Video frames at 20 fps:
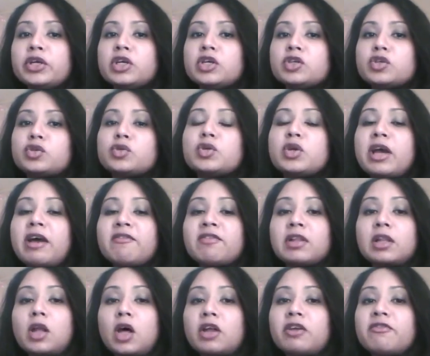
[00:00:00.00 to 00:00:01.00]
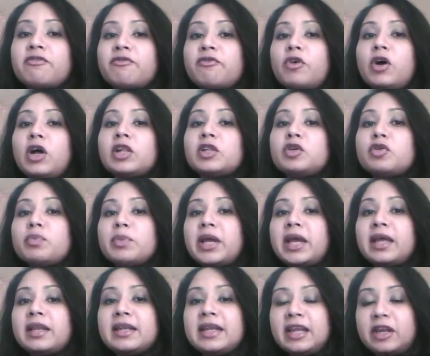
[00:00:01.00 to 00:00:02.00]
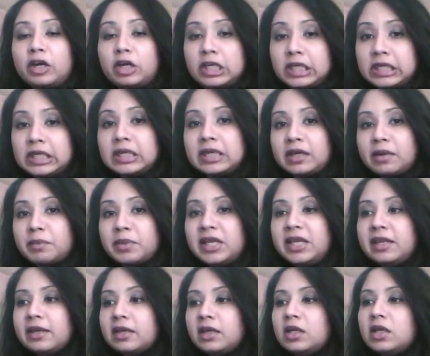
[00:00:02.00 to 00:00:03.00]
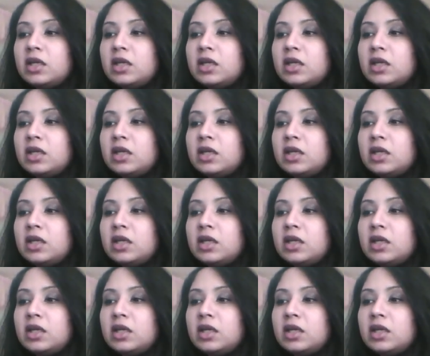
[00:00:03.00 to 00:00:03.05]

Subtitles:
so you have a lot of volume and air can come in,